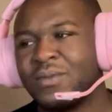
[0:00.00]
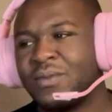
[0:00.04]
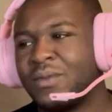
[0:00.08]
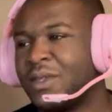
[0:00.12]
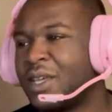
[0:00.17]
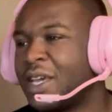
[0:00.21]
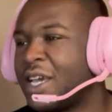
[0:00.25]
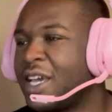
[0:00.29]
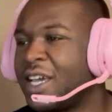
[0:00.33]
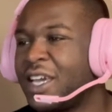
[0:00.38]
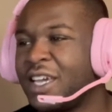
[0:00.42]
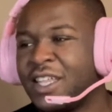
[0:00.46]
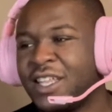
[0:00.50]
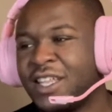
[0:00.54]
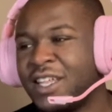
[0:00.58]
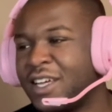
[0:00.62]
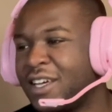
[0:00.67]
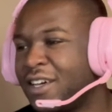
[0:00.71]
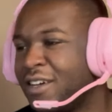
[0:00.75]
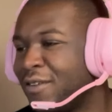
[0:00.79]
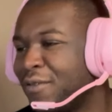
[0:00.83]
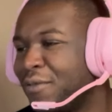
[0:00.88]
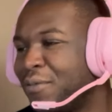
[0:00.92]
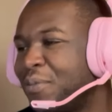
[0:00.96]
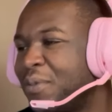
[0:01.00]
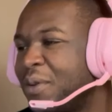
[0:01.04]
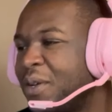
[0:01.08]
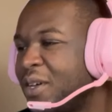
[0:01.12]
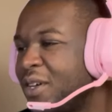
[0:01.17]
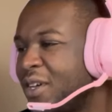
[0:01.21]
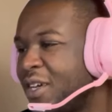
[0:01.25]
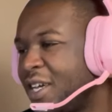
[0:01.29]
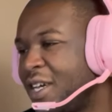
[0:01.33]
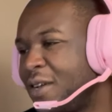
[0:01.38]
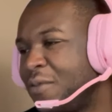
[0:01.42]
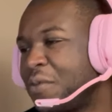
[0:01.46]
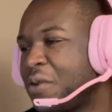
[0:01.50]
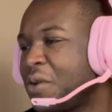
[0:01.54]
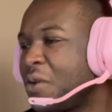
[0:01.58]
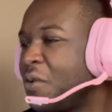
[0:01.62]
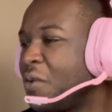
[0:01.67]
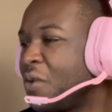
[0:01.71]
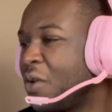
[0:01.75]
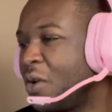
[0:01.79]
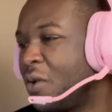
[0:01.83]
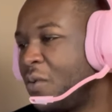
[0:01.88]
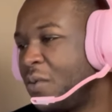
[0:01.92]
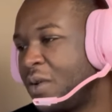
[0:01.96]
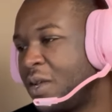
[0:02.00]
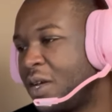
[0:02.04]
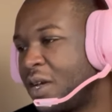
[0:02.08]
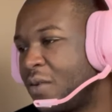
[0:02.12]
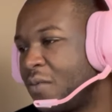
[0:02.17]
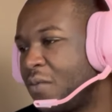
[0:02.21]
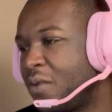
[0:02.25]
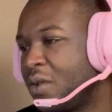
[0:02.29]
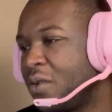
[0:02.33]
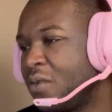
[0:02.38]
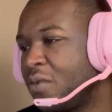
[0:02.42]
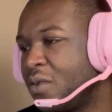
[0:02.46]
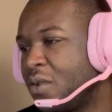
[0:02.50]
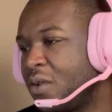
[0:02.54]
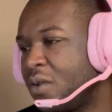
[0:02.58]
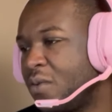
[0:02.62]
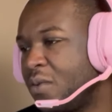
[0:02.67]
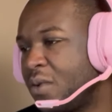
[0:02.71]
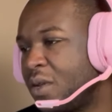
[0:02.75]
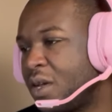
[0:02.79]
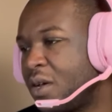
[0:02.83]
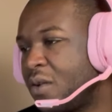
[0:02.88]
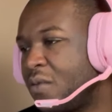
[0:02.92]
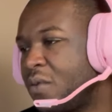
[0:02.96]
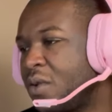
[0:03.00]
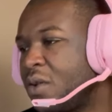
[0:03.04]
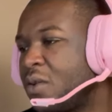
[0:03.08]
That ain't love, but hey, we're gonna go with that. We're gonna go with that. We're